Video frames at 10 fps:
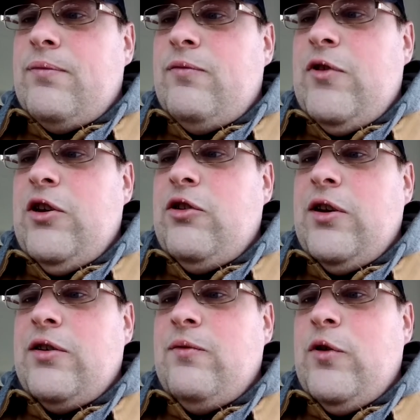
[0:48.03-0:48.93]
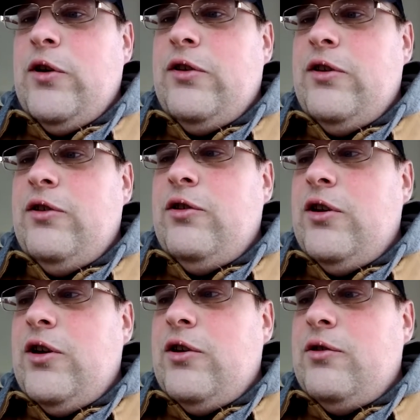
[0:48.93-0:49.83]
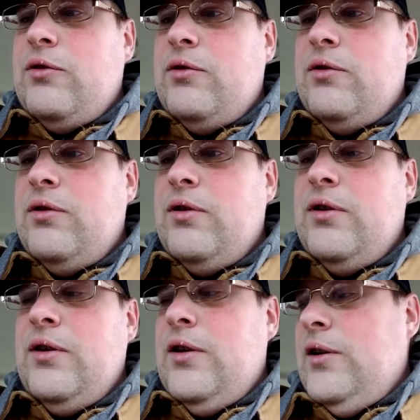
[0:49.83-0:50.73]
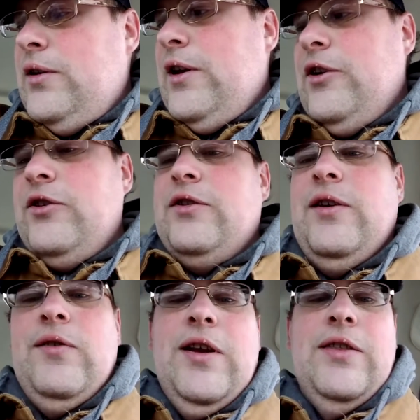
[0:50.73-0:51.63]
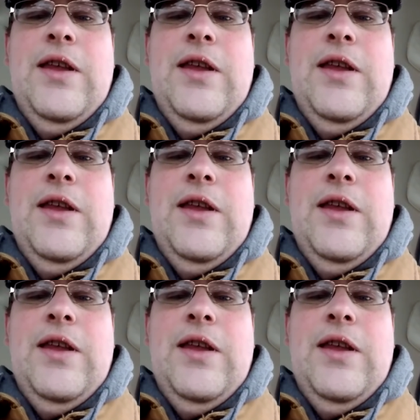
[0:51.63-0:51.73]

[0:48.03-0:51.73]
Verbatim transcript: Featuring some voices you know. I'll just leave it at